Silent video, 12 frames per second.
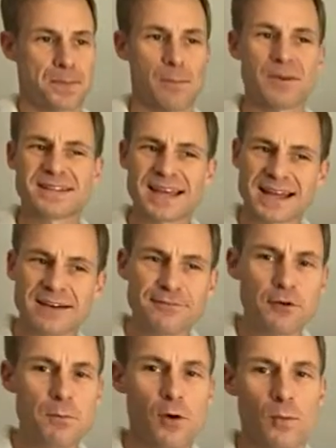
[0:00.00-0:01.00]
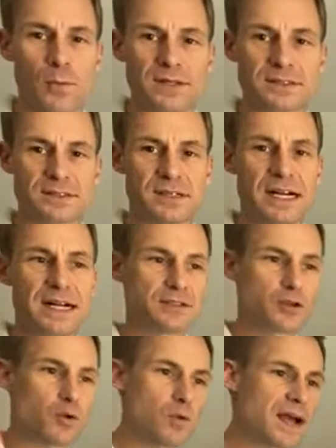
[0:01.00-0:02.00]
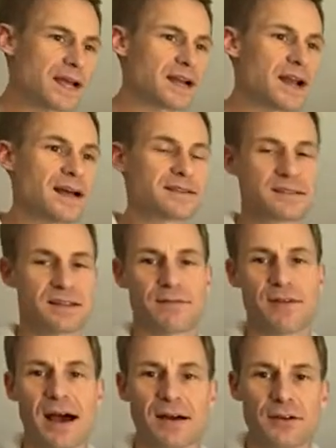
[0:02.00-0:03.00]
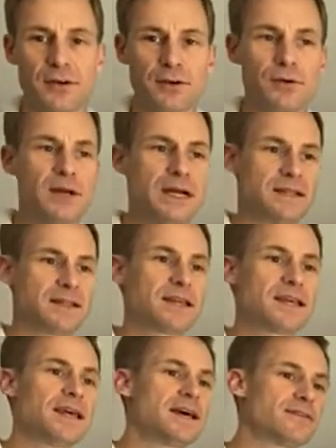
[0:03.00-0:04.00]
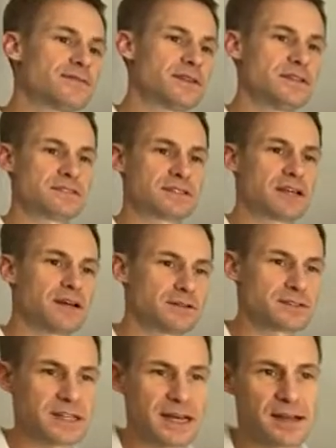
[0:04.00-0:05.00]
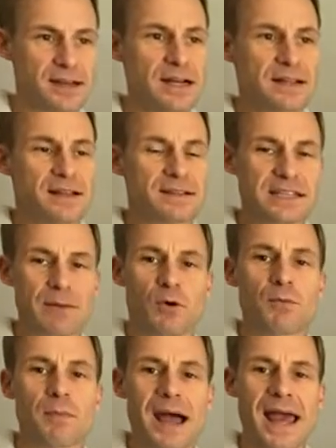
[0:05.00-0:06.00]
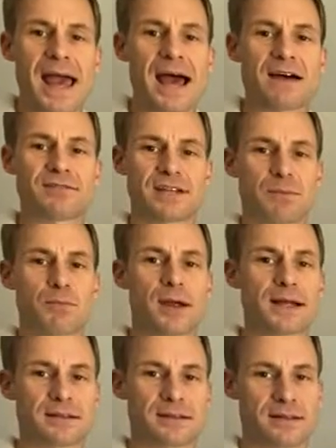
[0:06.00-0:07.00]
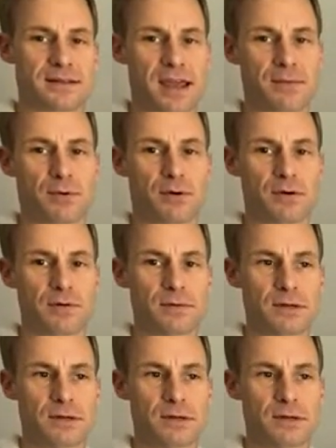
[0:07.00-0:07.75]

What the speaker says: I'm going to take a few moments to recognize the value, the gift, the skill set that someone might have and they bring to the table.